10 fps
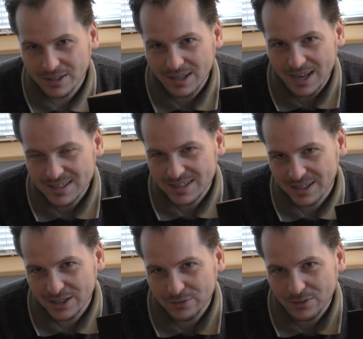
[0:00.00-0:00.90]
asked
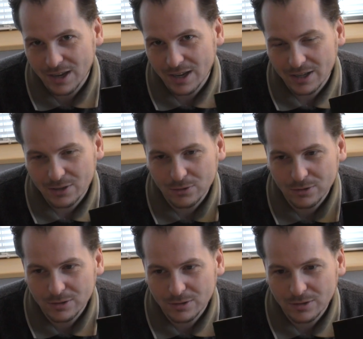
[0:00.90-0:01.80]
if I
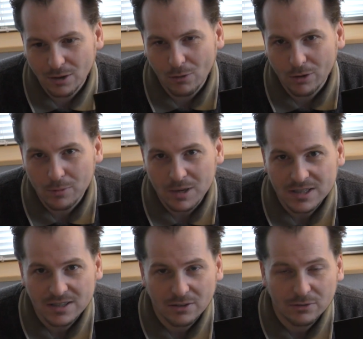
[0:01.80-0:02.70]
could order
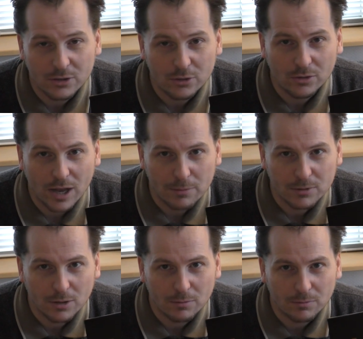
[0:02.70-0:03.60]
myself a new
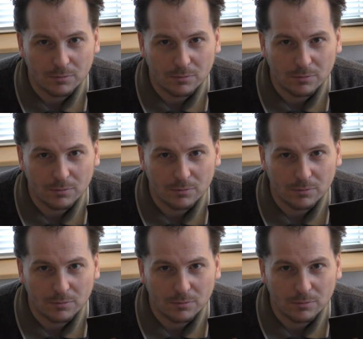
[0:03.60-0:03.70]
laptop